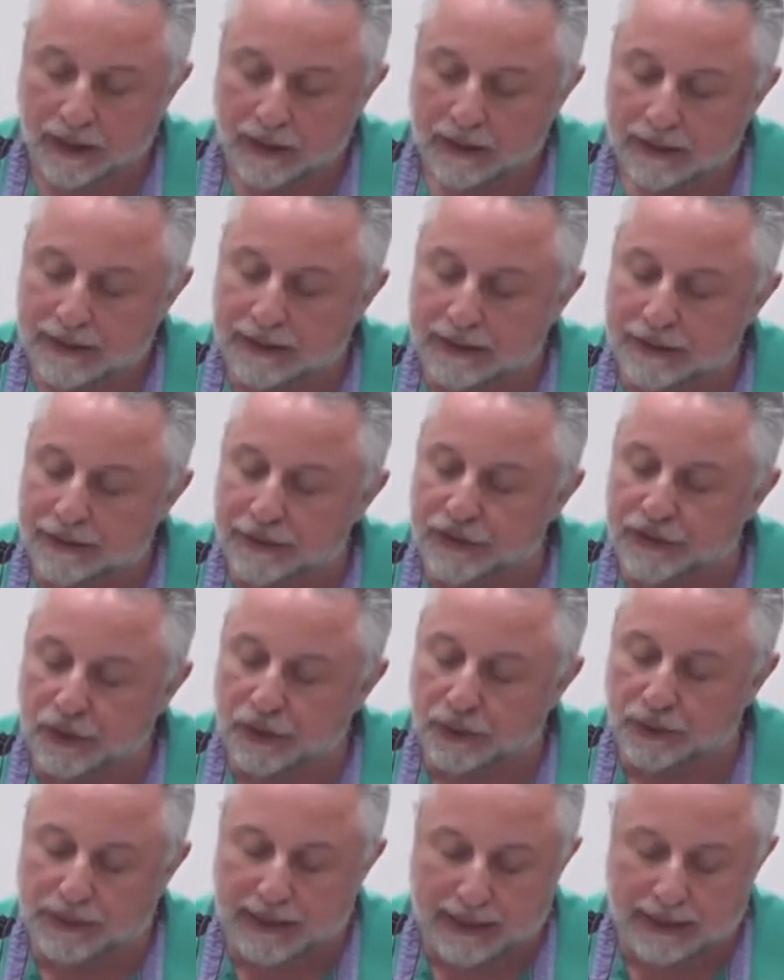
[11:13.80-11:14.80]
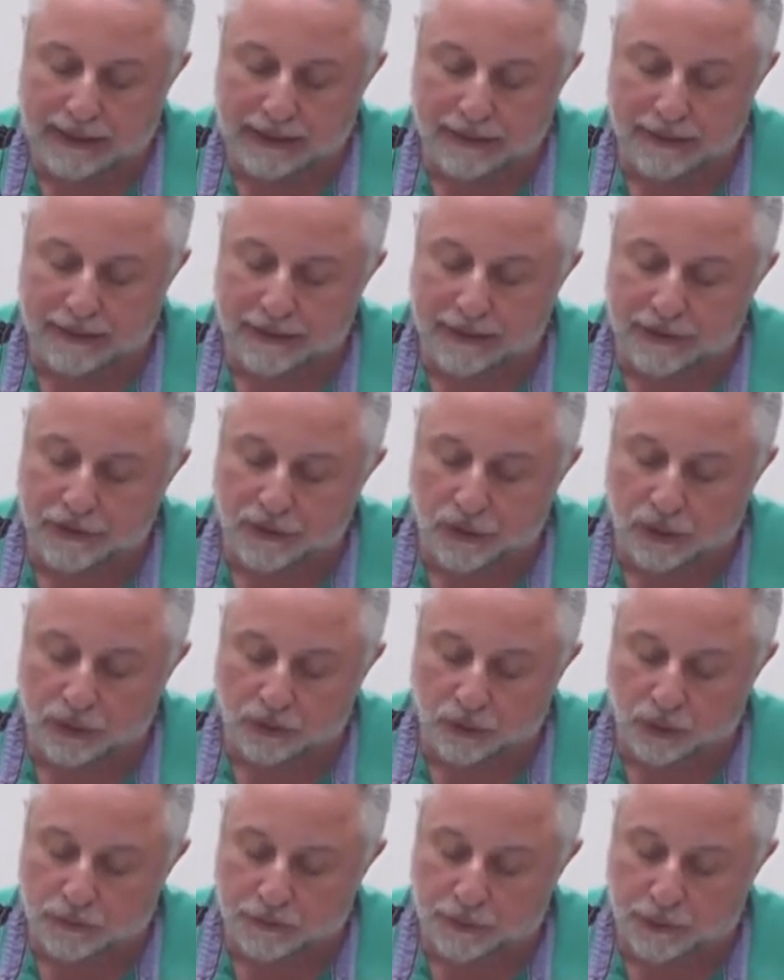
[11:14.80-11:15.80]
Since there is no dice, there is no
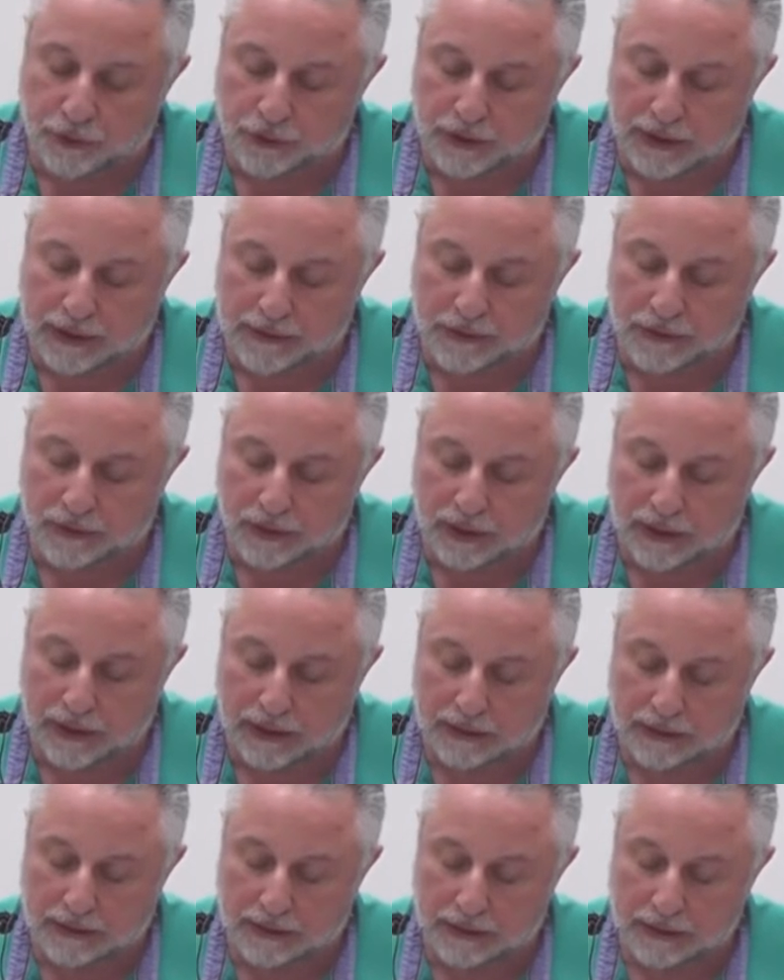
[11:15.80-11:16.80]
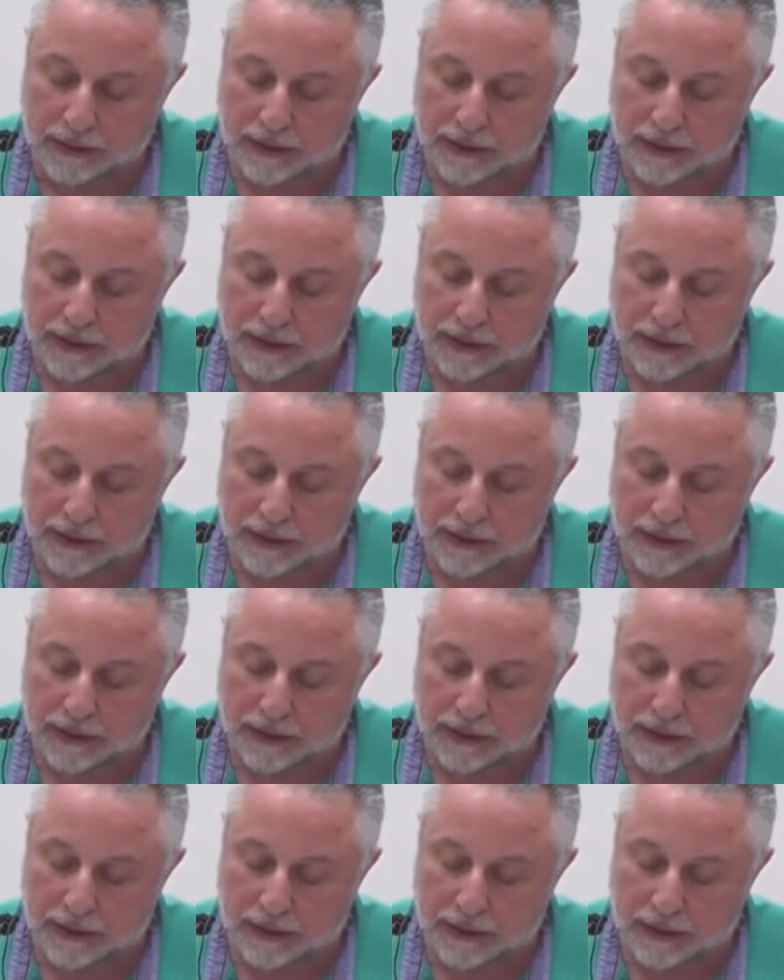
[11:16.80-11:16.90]
room for chance or luck.